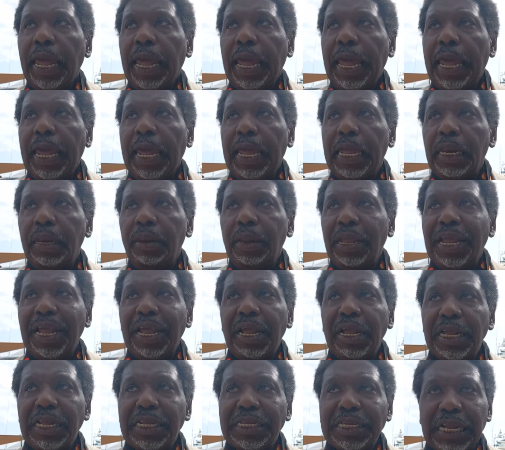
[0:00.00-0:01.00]
and it
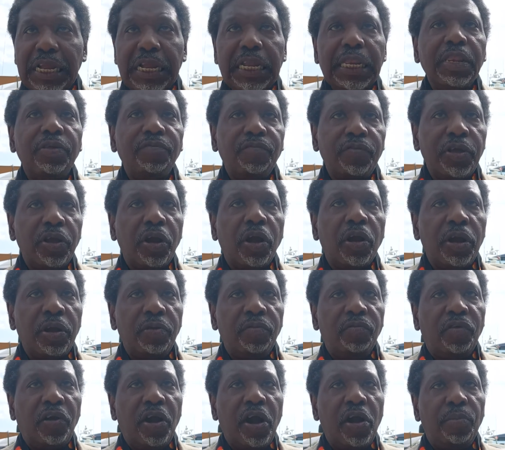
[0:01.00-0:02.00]
is in the VR
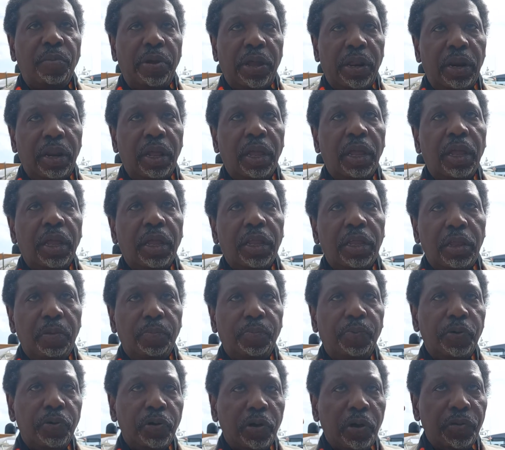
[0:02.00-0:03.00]
environment. You
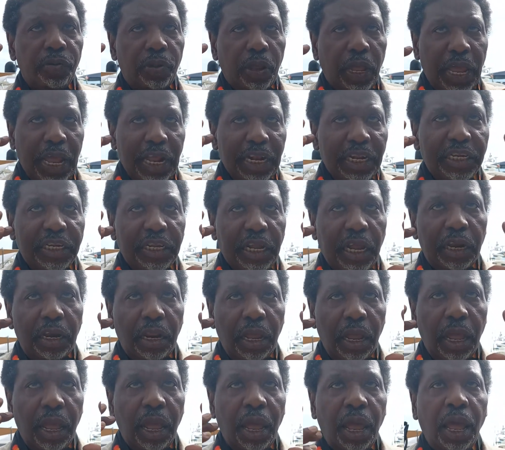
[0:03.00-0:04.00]
put on the headset
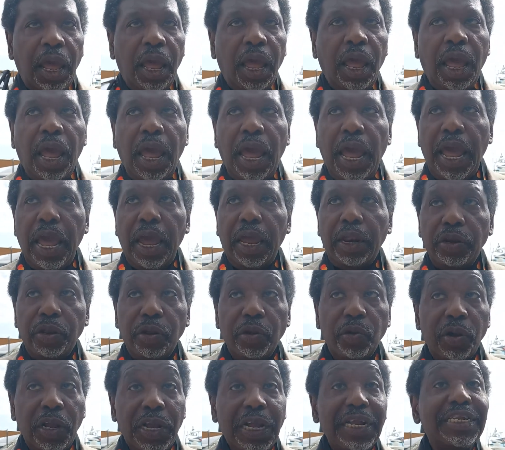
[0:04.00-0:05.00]
and
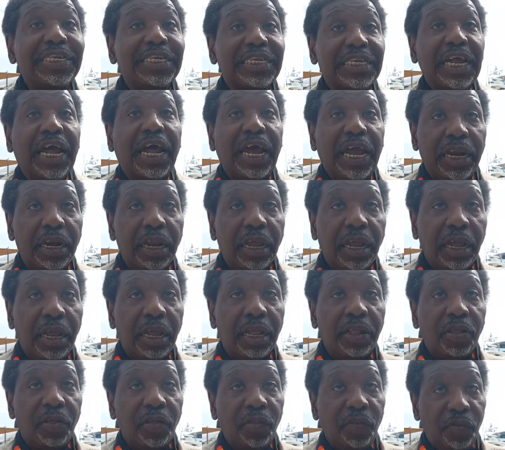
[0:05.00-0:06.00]
you're inside
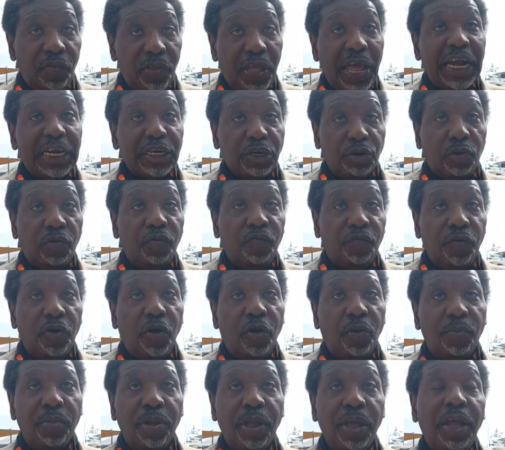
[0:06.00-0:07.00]
the actual
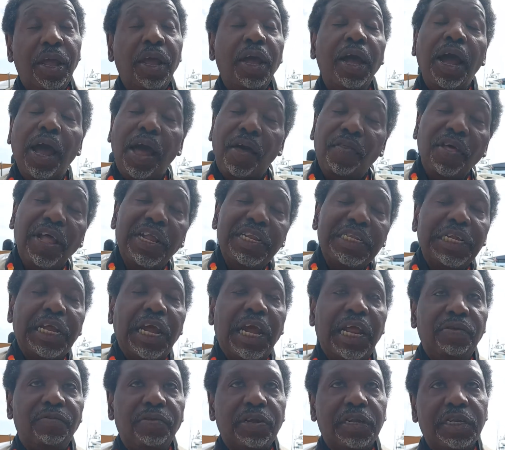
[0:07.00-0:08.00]
film. And that's
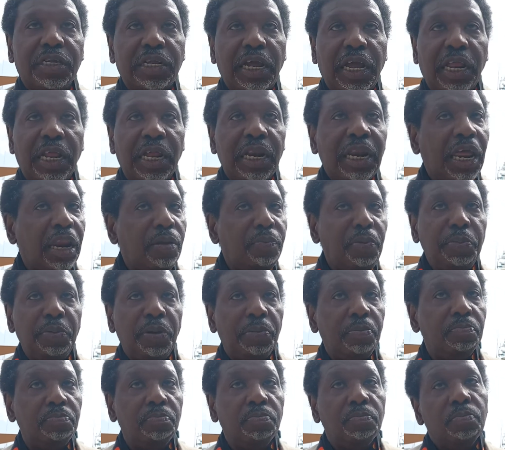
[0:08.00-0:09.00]
kind of exciting. A lot of people,
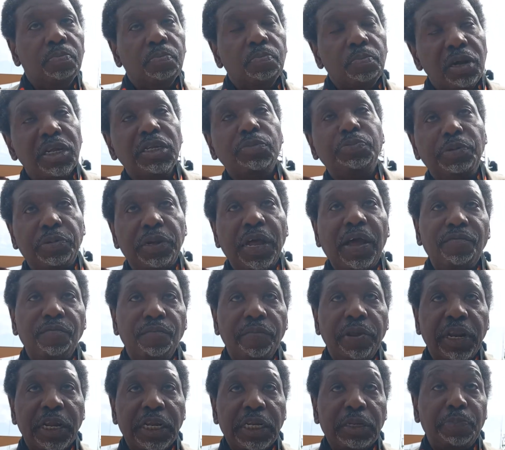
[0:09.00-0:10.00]
most people haven't
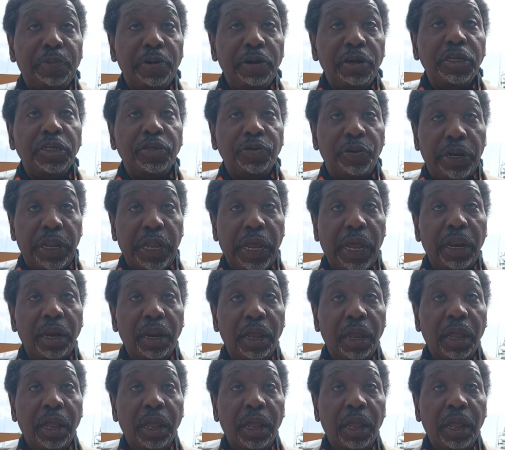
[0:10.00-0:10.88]
been exposed to it yet,